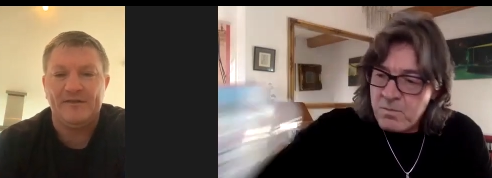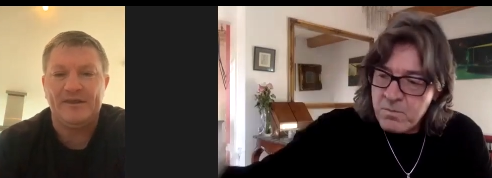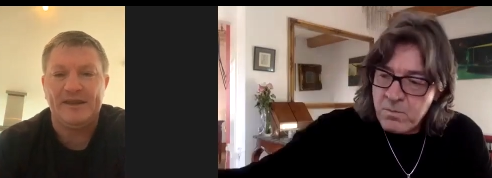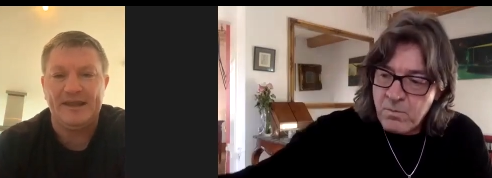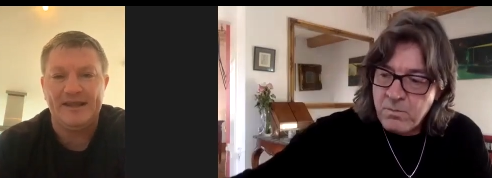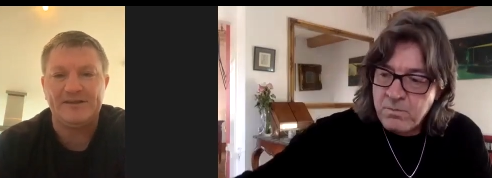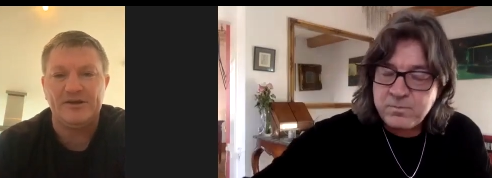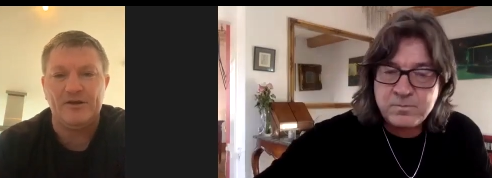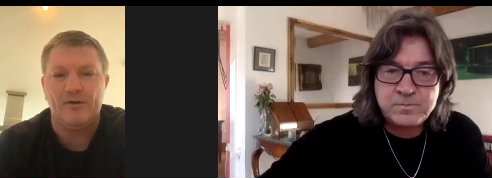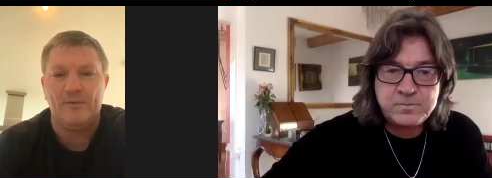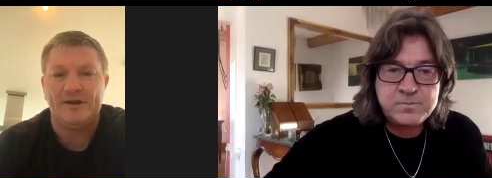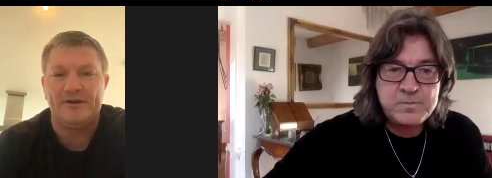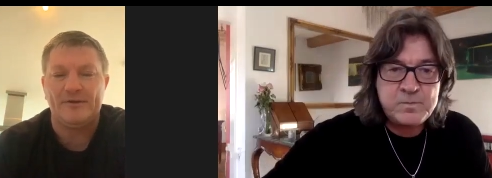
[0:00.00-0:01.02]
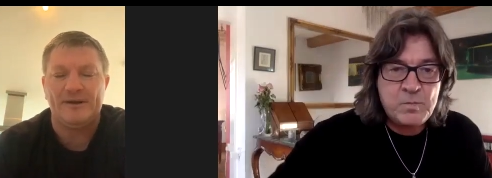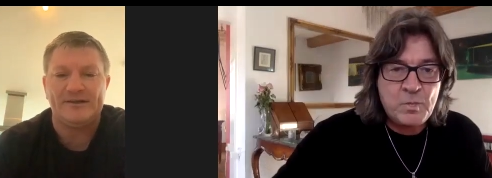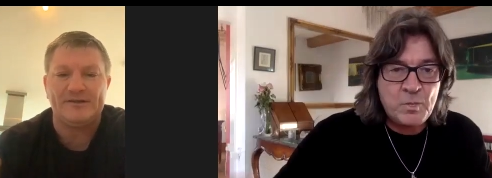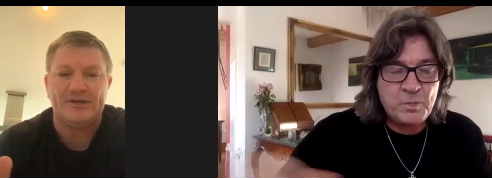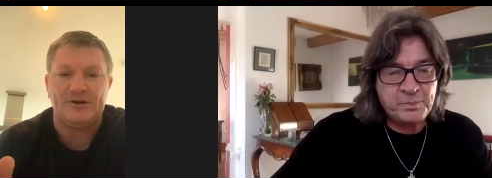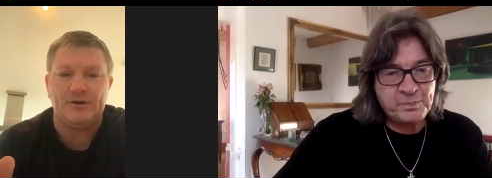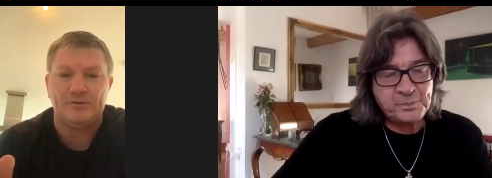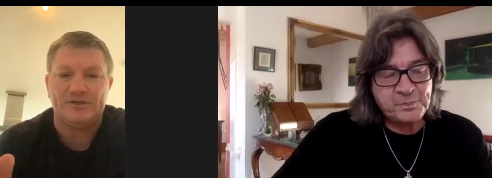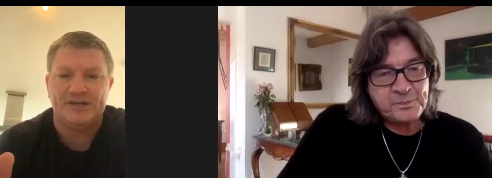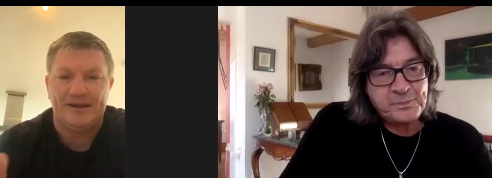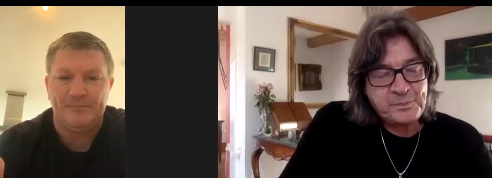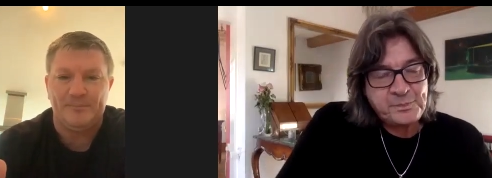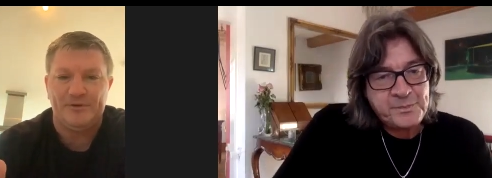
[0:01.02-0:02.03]
Speaker 1: the years ago when you had, you know,
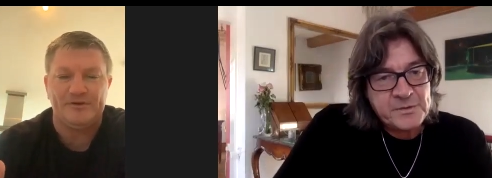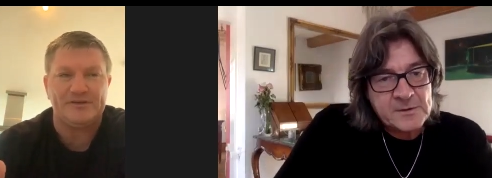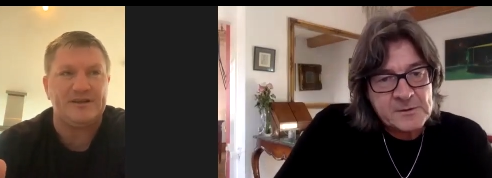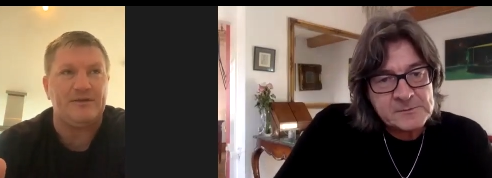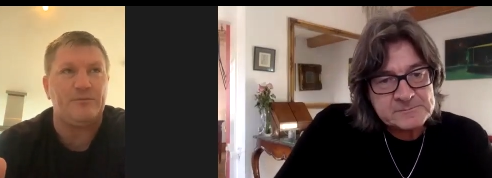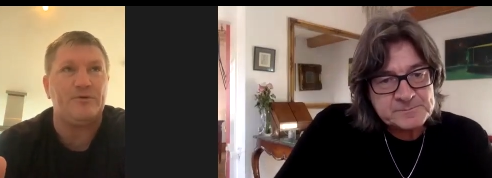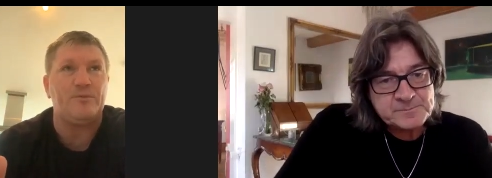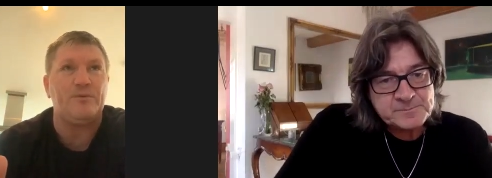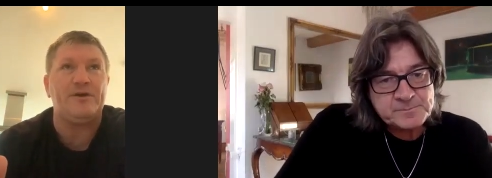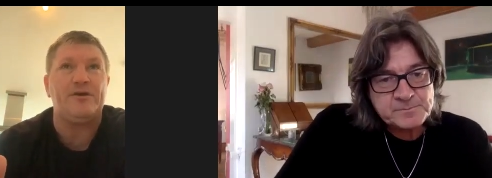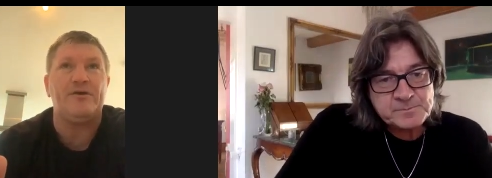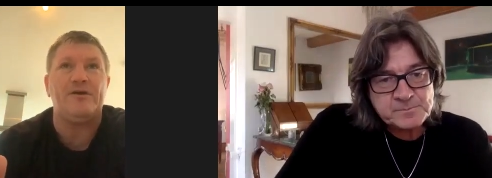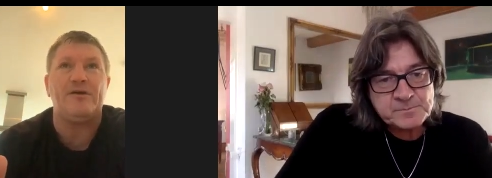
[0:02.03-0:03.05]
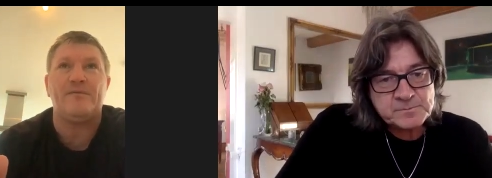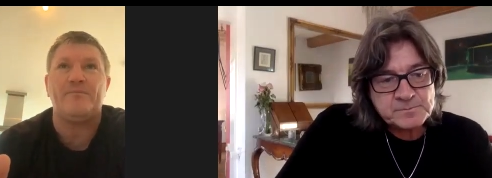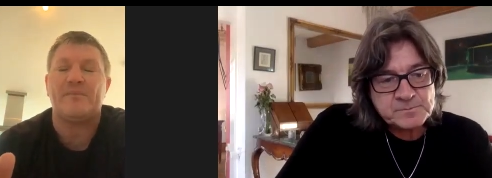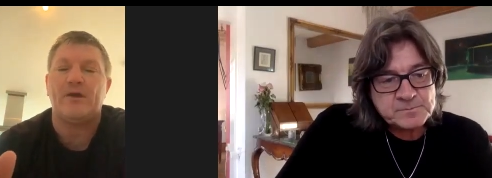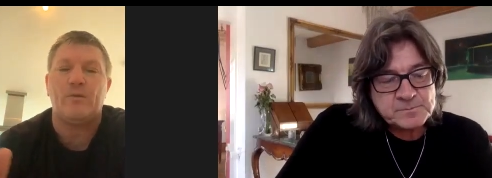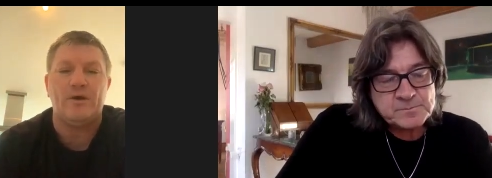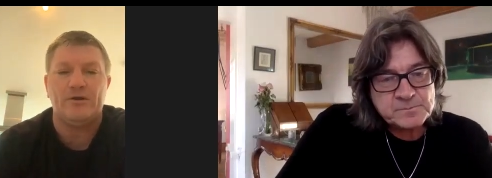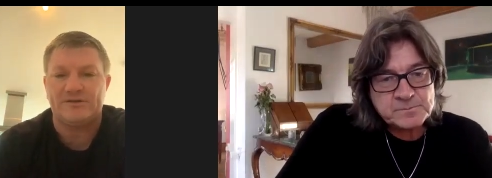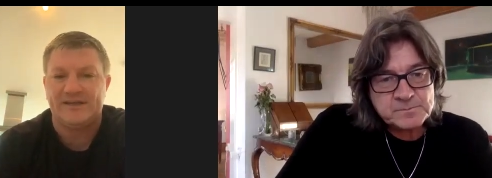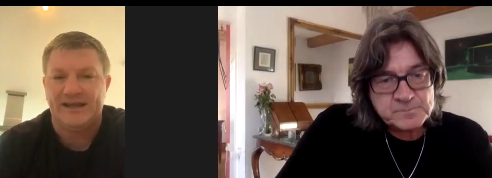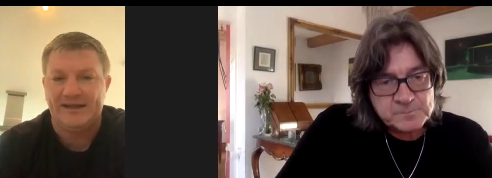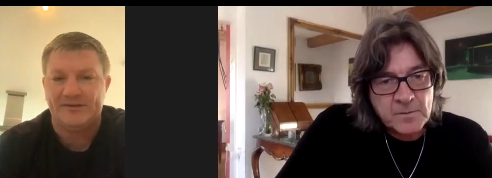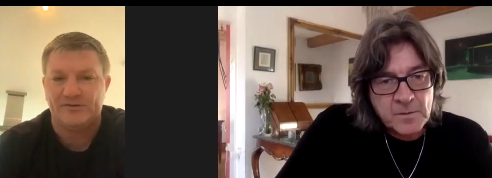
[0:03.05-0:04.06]
champions that would win a, a world
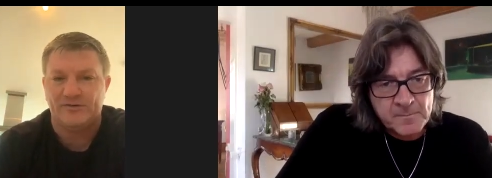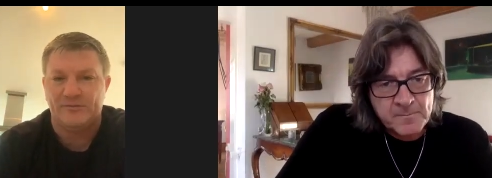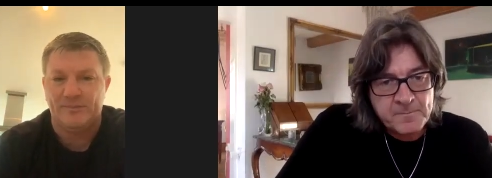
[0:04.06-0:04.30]
title